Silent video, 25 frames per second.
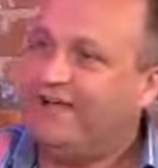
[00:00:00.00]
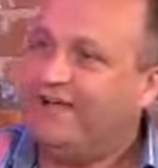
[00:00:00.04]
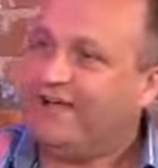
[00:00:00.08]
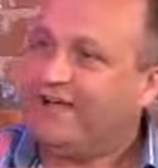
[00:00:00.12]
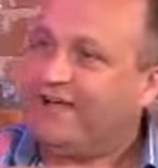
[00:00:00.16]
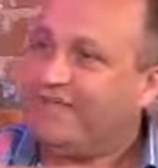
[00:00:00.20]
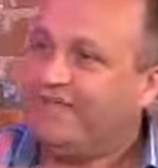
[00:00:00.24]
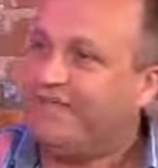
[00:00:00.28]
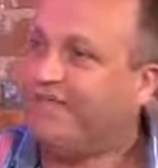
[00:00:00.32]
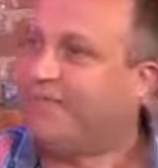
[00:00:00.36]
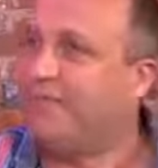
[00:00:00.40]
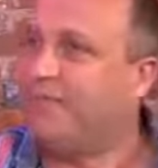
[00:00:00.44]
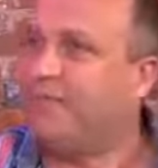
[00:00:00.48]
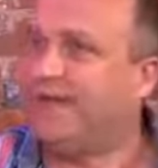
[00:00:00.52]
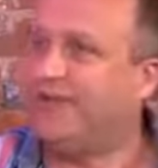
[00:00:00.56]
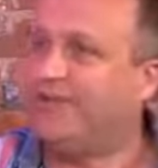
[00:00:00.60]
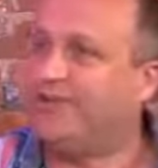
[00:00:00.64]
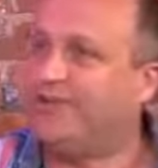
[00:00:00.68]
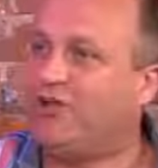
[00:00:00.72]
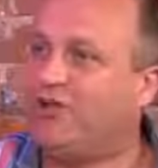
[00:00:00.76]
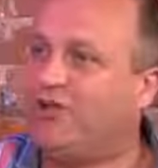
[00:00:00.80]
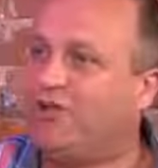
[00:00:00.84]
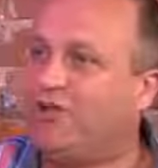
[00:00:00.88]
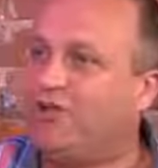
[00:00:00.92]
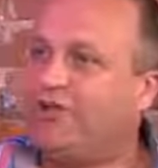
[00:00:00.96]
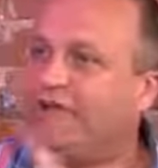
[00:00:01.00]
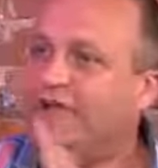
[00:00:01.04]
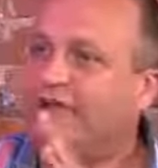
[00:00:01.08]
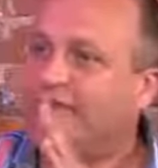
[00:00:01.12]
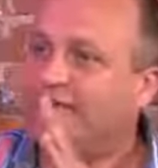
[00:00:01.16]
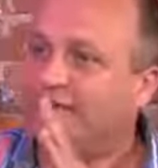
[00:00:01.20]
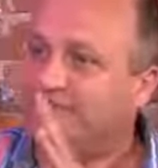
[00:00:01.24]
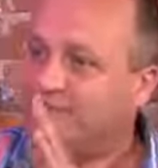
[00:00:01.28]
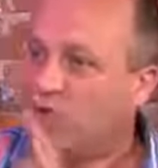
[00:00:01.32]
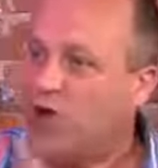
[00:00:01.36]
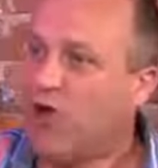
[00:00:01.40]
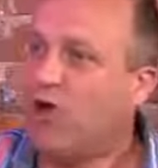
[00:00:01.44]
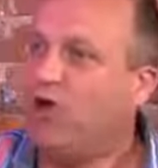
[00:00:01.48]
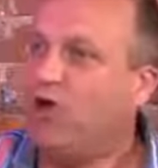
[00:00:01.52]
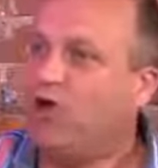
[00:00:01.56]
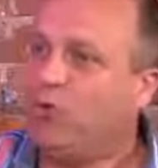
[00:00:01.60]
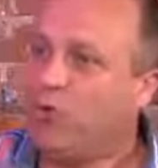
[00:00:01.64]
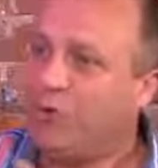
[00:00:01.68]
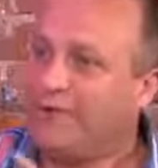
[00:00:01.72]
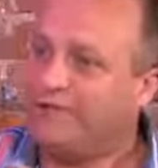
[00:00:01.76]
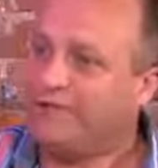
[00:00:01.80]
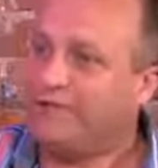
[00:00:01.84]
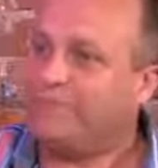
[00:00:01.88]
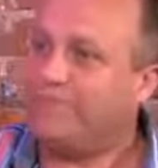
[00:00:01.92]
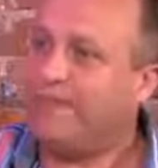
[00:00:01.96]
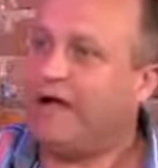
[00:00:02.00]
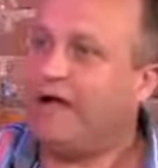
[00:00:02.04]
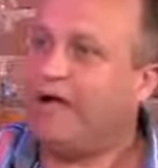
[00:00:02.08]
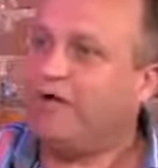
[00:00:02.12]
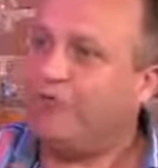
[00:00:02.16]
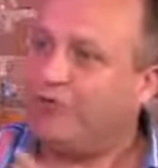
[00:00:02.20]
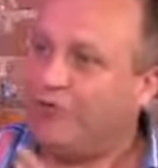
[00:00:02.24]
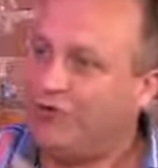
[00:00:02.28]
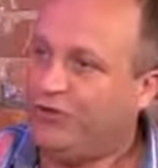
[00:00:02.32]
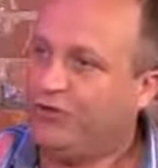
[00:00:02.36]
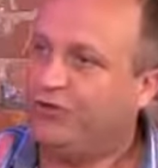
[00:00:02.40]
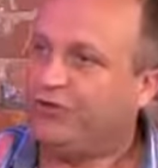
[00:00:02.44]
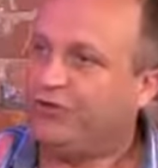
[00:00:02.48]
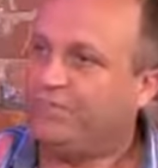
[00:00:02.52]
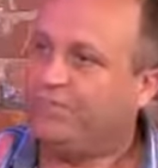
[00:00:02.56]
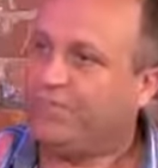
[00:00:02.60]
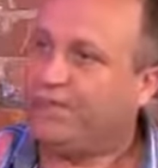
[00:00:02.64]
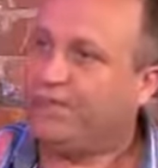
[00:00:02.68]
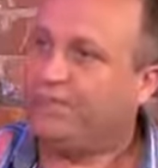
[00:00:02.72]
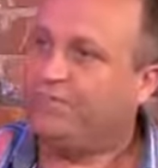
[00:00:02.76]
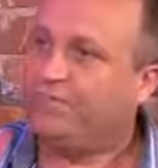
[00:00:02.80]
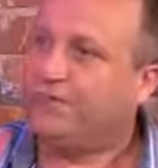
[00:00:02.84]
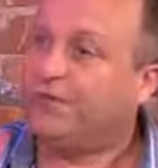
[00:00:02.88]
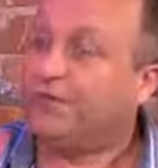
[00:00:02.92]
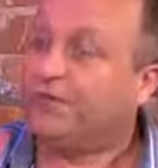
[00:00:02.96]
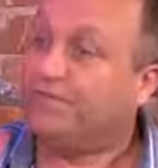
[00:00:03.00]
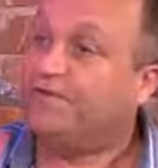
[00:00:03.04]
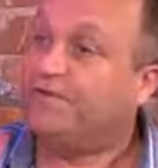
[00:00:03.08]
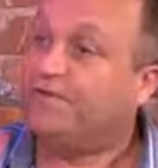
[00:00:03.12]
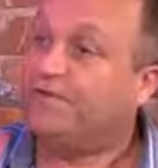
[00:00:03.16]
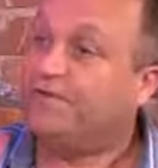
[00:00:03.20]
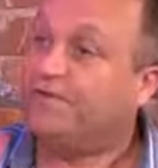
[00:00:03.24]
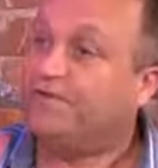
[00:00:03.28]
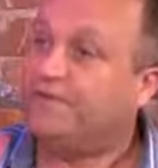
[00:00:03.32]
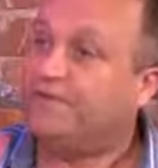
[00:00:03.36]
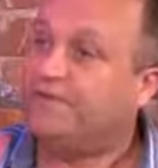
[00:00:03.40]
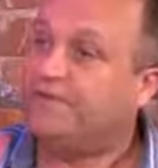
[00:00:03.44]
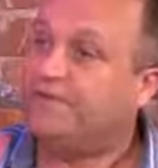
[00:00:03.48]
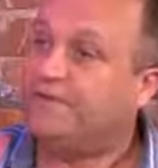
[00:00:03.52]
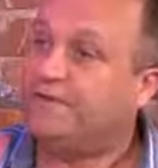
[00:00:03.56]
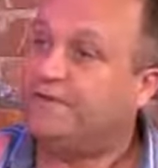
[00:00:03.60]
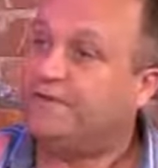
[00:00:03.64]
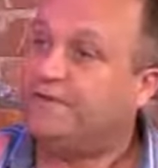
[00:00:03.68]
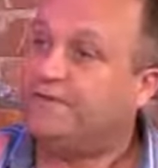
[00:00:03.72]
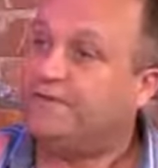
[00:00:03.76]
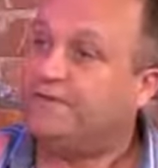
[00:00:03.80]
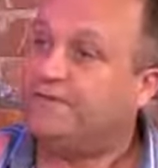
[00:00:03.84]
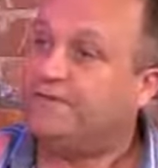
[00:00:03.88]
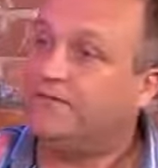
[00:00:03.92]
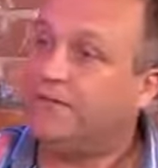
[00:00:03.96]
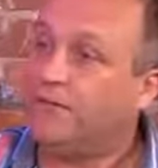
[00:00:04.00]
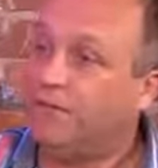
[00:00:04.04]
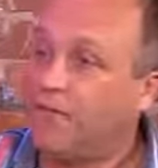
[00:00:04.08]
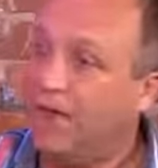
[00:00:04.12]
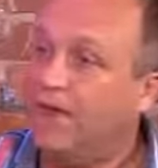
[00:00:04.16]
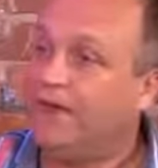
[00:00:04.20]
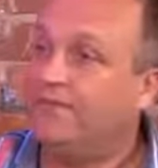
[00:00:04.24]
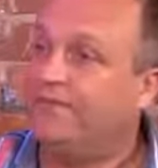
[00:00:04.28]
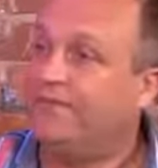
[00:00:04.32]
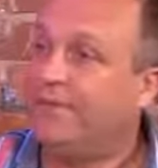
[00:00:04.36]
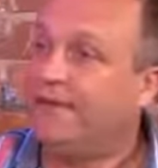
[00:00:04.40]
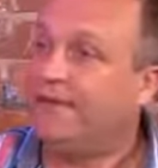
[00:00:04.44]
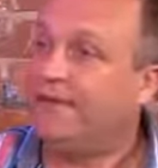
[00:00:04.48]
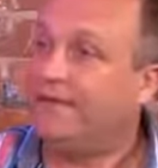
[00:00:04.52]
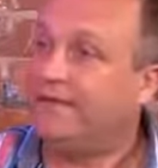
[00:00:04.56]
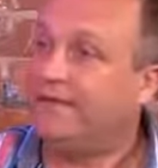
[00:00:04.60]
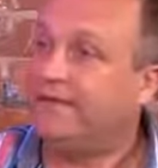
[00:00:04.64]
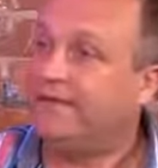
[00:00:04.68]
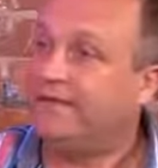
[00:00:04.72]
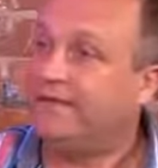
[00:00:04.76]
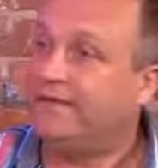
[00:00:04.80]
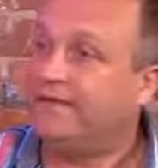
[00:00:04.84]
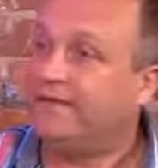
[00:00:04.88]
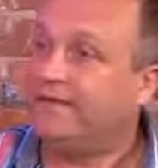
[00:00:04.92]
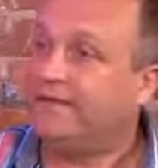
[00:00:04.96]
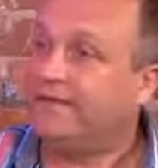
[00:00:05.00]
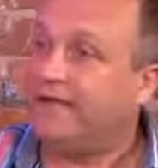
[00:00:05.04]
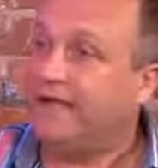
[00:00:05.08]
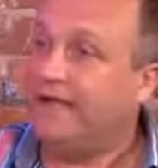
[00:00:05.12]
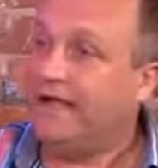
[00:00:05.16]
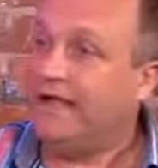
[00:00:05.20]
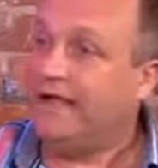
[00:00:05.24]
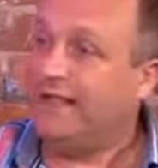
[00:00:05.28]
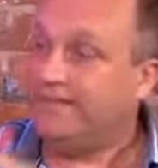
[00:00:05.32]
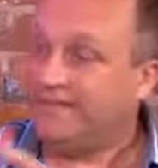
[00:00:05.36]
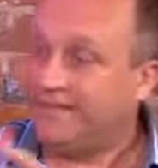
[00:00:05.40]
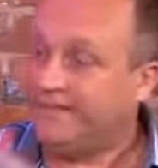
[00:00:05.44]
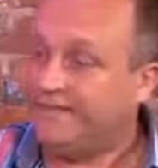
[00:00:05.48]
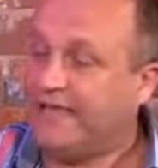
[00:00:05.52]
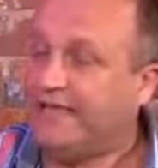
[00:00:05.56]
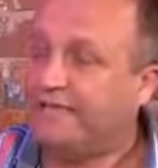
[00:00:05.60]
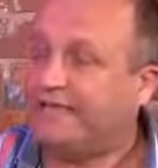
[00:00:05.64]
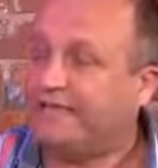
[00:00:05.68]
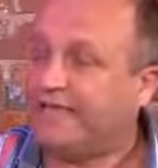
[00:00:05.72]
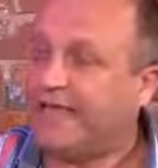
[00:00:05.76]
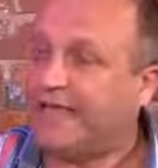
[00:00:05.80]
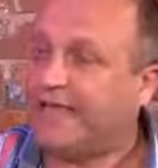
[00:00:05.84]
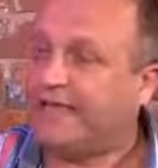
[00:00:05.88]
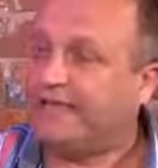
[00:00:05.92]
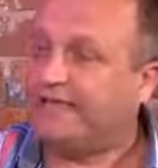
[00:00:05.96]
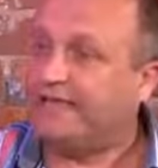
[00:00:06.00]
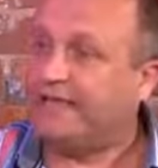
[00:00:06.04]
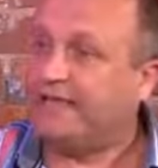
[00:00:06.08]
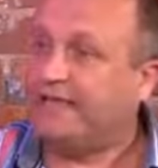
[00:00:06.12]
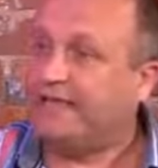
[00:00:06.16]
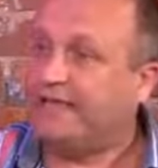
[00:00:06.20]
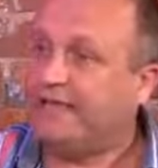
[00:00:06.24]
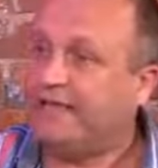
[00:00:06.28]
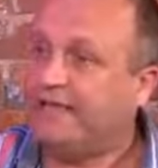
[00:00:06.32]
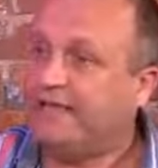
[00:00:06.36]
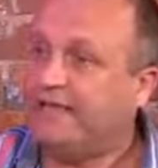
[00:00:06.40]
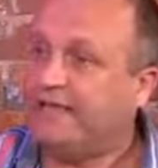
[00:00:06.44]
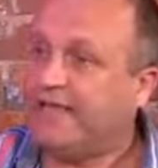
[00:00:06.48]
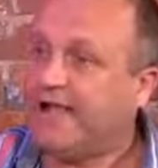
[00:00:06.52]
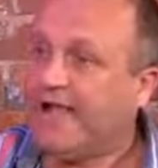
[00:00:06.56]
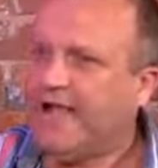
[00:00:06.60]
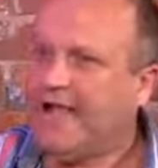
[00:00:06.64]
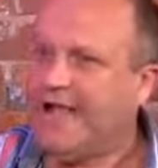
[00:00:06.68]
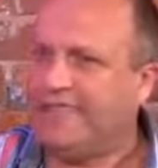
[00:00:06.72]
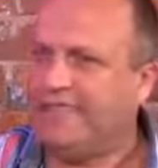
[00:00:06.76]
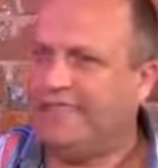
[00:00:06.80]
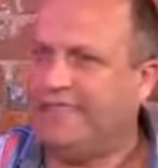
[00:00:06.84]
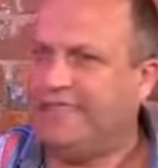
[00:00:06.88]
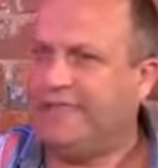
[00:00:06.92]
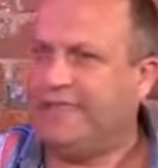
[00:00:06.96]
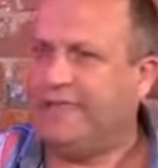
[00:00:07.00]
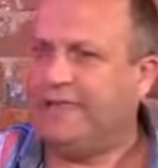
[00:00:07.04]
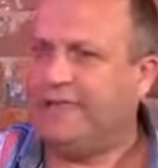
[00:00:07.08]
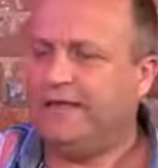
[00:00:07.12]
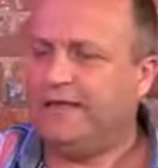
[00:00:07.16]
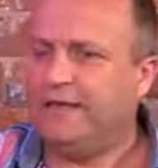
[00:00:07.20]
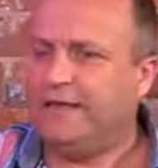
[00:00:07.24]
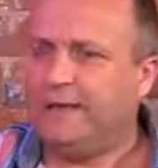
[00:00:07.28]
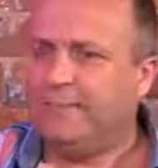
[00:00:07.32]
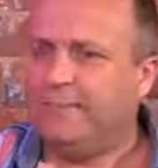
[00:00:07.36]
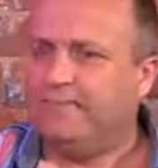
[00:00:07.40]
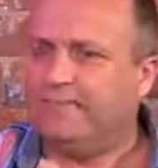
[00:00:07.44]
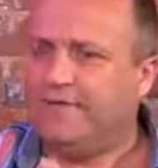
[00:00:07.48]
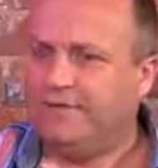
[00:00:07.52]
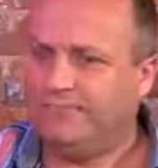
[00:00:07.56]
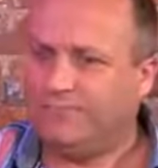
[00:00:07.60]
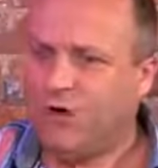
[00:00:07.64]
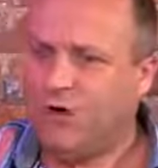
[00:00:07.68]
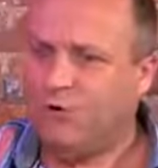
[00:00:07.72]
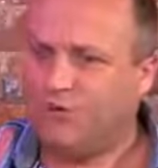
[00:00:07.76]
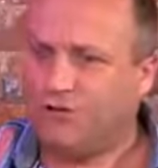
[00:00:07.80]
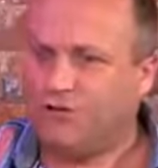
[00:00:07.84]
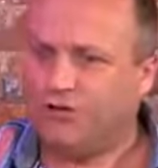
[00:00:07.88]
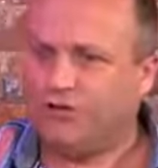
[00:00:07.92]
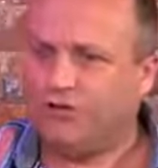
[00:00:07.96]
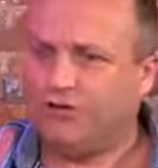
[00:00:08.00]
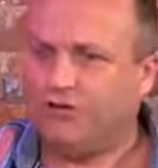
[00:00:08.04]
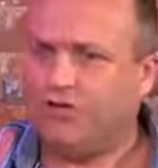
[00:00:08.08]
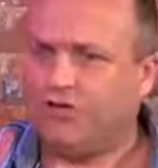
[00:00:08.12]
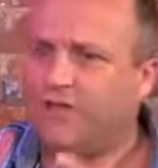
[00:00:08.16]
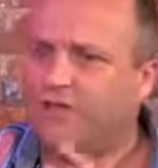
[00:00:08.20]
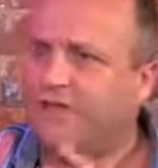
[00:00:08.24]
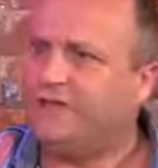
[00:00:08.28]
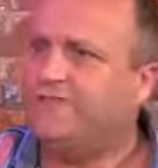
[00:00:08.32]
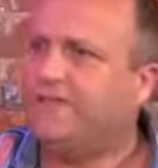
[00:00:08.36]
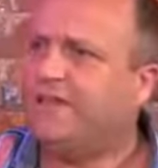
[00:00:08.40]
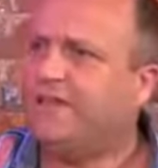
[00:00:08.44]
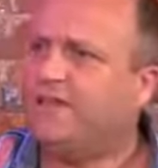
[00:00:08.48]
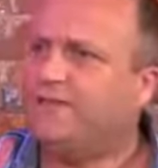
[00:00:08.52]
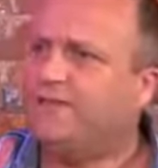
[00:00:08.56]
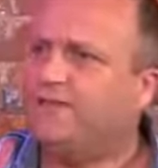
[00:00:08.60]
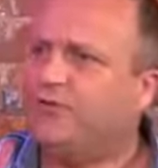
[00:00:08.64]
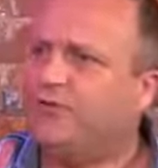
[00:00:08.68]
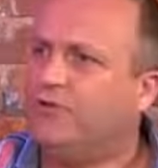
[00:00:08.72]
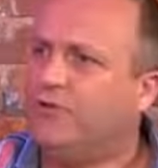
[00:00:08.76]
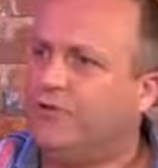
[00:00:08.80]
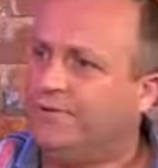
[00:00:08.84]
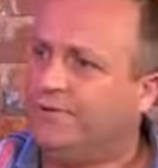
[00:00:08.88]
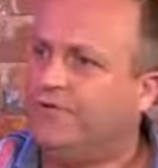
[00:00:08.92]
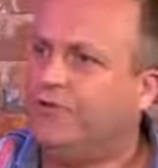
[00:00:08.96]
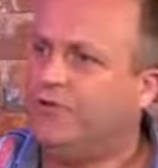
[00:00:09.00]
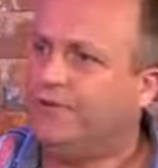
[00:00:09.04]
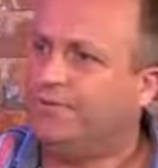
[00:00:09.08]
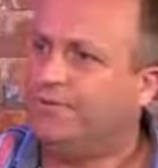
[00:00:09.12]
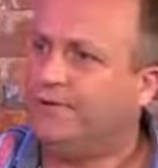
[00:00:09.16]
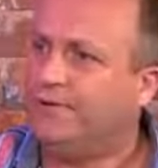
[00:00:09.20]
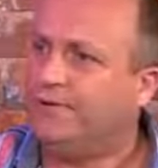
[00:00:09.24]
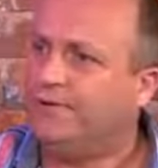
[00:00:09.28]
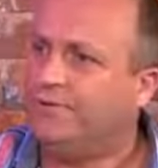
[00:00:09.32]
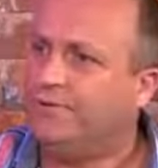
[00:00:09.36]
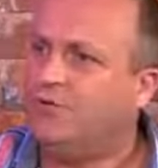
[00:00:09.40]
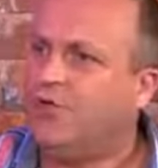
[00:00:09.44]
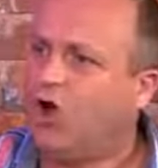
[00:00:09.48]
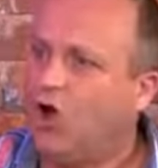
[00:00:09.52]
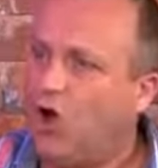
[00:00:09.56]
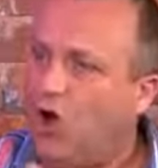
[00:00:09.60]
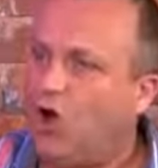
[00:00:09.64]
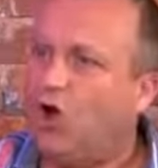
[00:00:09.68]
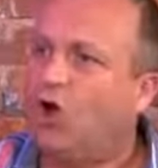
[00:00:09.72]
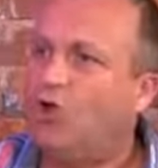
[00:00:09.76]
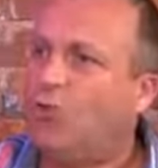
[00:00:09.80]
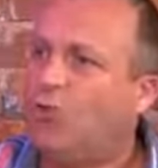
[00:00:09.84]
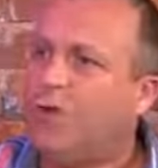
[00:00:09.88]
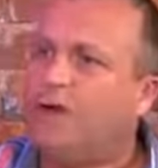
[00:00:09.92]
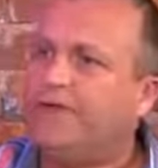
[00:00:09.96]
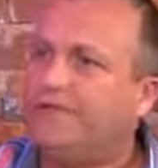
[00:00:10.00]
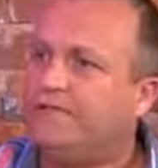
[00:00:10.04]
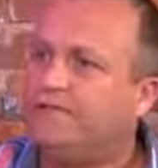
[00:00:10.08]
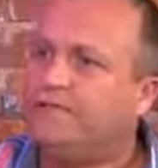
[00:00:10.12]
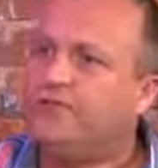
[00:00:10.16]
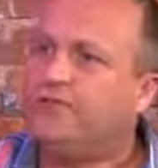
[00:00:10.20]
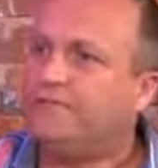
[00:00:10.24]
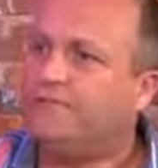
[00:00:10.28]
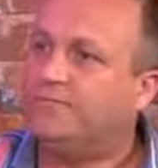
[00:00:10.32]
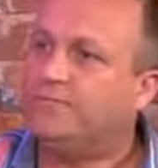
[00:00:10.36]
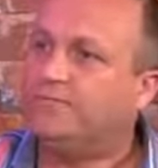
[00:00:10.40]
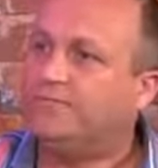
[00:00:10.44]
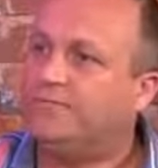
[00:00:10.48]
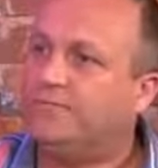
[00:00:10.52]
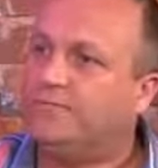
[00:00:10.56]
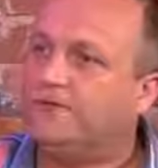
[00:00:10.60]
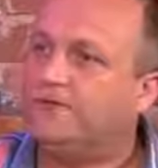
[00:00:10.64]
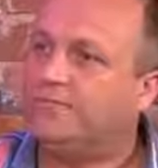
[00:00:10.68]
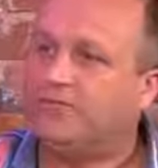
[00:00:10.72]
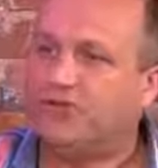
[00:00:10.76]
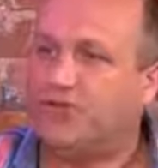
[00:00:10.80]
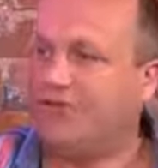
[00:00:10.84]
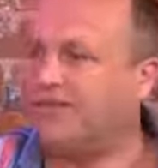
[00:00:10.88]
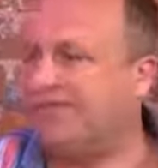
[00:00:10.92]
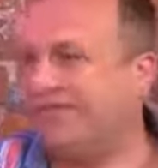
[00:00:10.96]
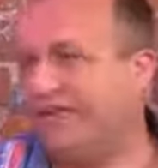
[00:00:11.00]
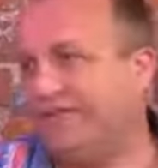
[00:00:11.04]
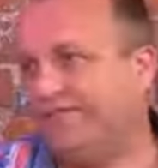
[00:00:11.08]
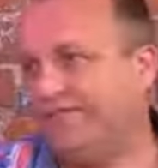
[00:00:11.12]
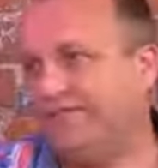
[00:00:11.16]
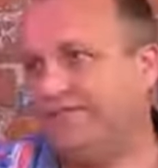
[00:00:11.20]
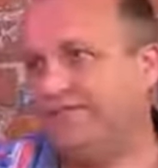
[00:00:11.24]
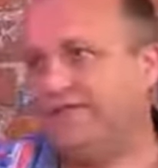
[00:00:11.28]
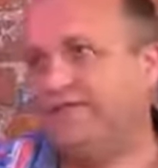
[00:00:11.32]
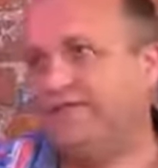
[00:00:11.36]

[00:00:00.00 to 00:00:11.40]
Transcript: And everything we do is always about the young people come first. The well-being and the safeguarding and the promotion and the development of young people always comes first, not the charity.